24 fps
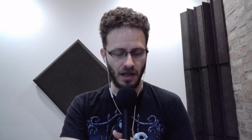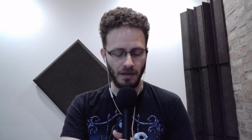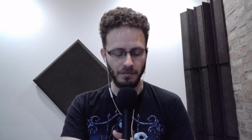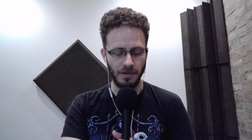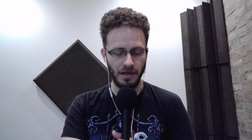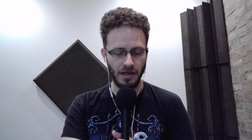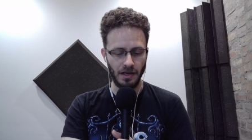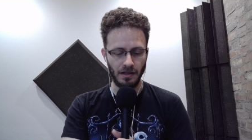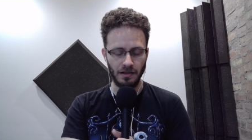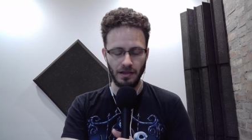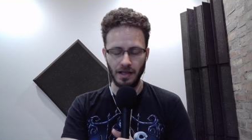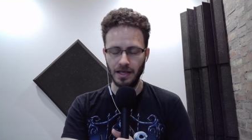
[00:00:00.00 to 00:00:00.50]
I
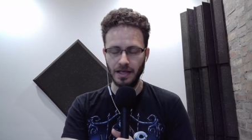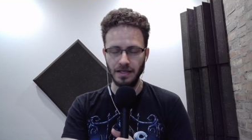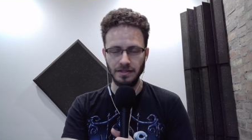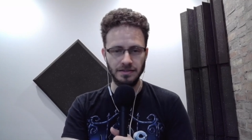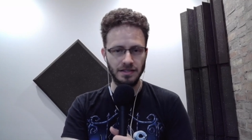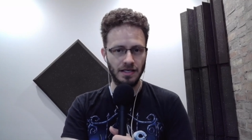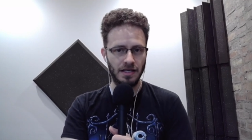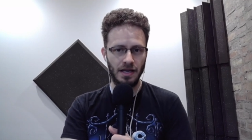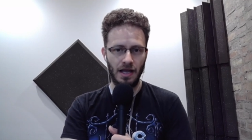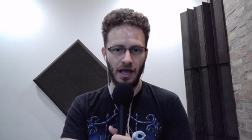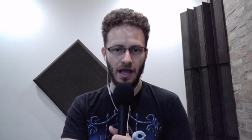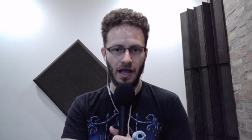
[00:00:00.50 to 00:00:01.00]
mean, like I
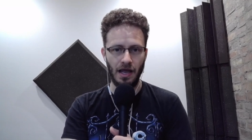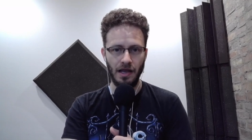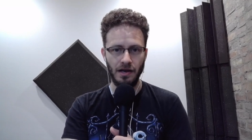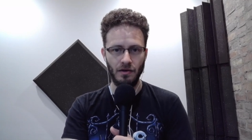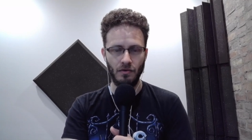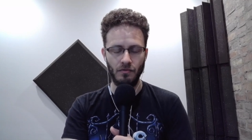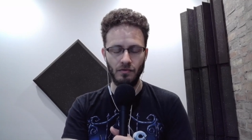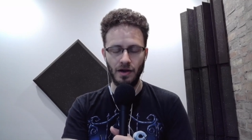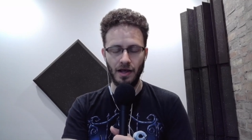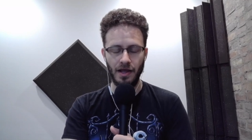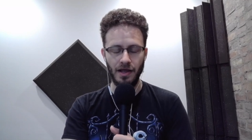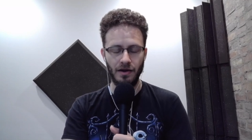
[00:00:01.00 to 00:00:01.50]
said, I
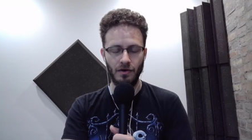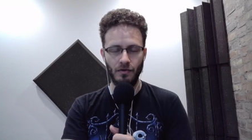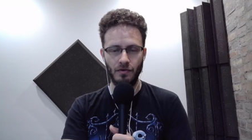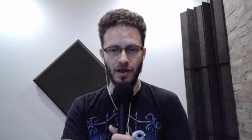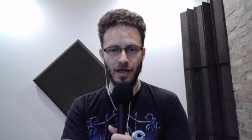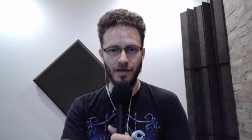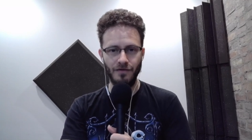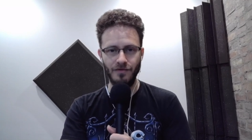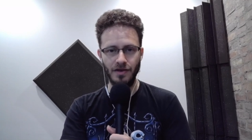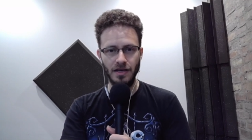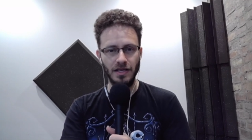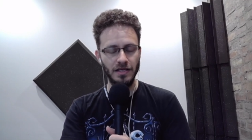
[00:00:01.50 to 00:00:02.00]
don't
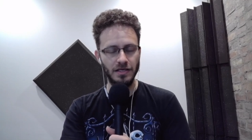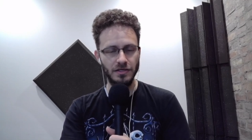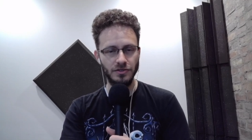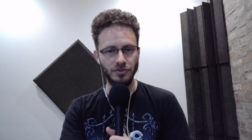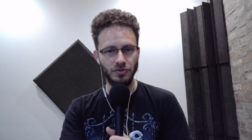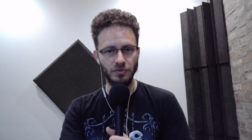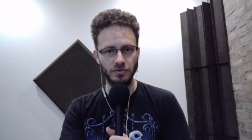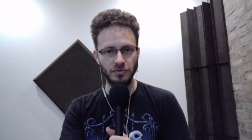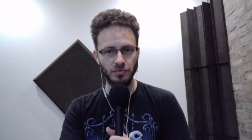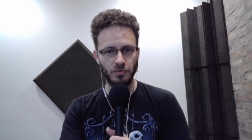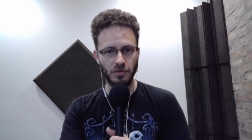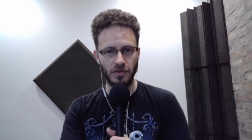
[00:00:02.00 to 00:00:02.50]
have any
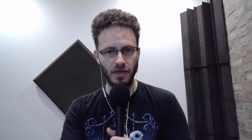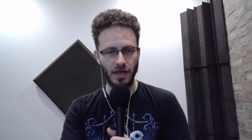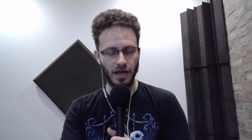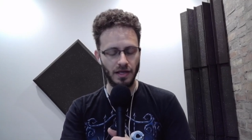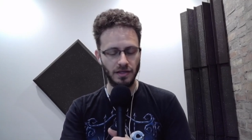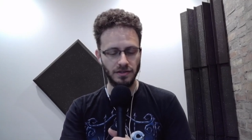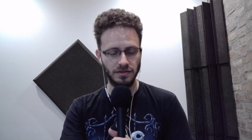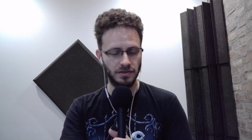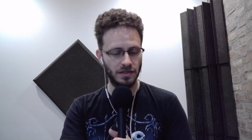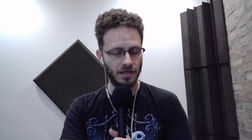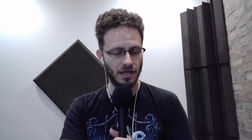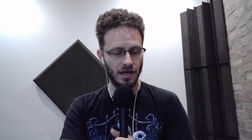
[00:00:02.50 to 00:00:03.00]
issues with
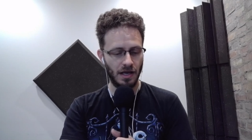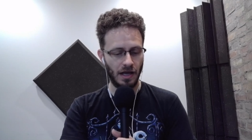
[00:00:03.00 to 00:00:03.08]
eggs.